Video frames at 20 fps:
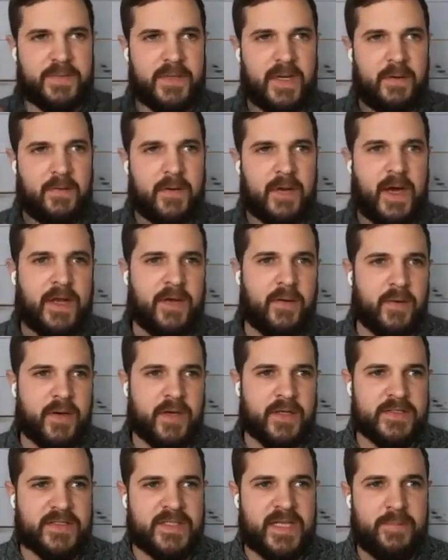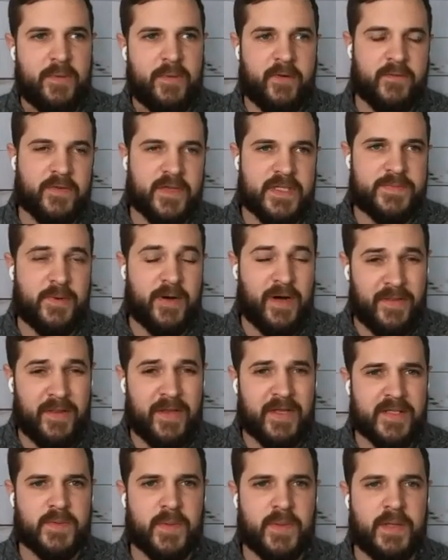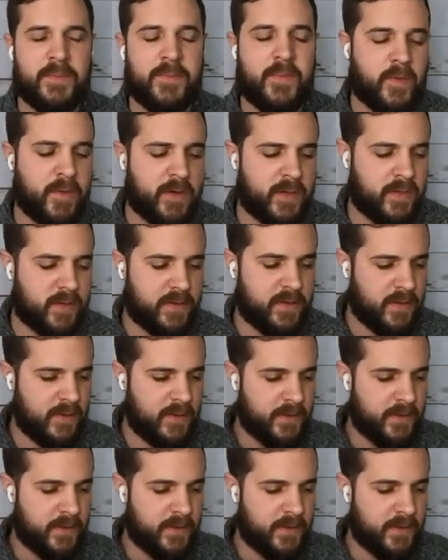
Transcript: but I don't want to skip over this part. I think it's really important.